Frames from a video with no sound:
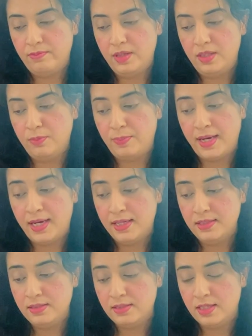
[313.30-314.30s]
in the
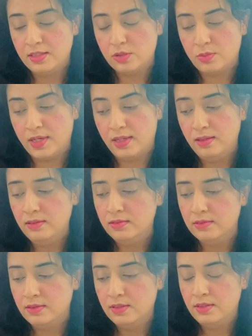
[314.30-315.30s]
past as
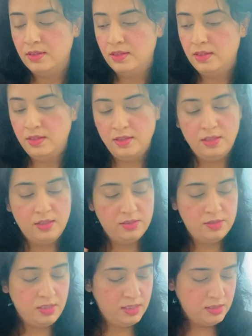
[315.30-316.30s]
well.
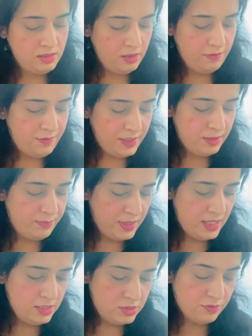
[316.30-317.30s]
So let's clarify the
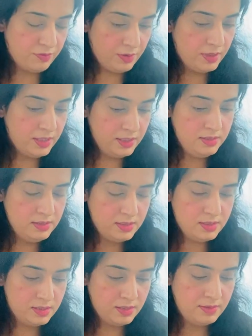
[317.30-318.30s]
Page of
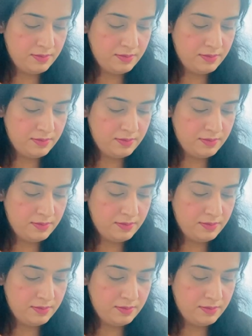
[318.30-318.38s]
Wands.